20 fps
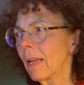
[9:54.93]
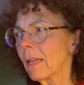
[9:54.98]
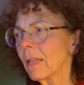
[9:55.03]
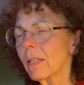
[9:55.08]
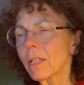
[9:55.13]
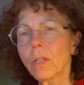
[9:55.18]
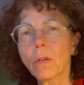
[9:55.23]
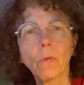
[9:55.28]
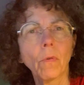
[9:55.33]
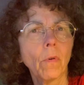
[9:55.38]

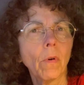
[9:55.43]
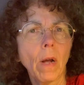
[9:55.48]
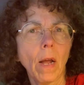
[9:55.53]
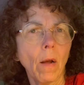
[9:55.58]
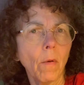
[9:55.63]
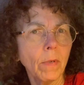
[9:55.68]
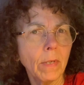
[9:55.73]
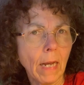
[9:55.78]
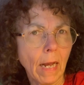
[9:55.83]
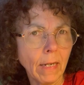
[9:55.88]
So I
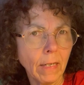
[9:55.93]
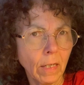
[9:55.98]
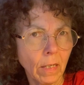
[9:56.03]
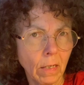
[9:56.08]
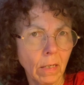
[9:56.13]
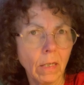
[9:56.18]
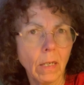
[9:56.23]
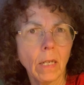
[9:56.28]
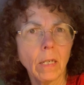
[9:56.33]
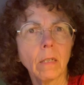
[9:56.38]
was asked
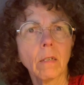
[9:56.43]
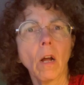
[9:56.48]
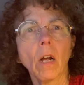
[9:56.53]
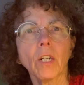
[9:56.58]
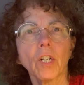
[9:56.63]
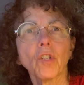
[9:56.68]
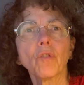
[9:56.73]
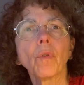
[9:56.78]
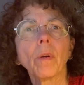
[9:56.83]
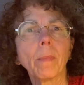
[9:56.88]
not
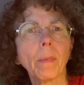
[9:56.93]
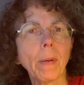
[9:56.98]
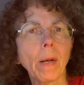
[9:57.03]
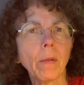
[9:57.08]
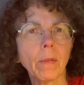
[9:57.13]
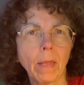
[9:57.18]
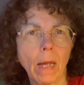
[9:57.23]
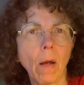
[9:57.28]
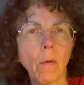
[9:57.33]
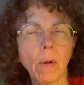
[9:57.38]
to dream
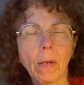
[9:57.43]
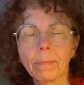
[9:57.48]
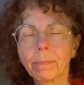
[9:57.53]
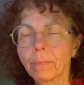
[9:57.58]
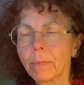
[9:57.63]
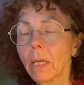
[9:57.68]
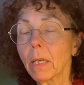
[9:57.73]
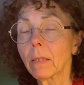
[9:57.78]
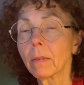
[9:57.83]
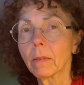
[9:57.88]
about that one.
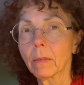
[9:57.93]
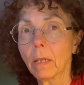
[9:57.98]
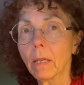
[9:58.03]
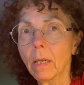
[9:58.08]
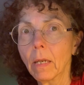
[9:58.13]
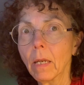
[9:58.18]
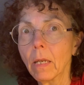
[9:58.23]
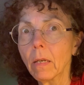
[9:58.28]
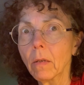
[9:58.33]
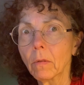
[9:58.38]
And
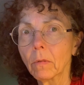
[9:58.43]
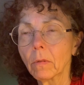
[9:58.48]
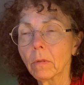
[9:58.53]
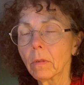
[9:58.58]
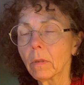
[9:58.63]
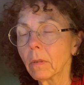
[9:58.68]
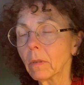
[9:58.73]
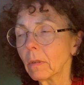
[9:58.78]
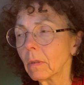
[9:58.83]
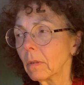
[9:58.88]
I don't
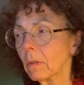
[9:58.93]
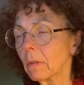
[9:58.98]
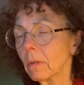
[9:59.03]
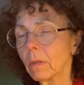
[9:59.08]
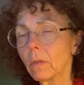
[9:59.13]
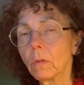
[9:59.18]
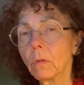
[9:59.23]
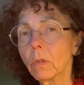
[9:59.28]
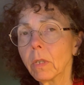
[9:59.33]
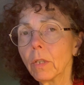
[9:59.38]

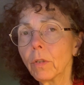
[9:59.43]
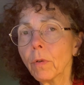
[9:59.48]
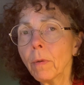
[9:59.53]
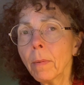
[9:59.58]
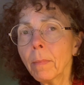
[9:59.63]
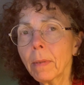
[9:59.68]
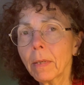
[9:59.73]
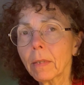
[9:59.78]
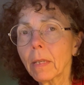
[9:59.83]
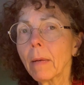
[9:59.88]
usually dream about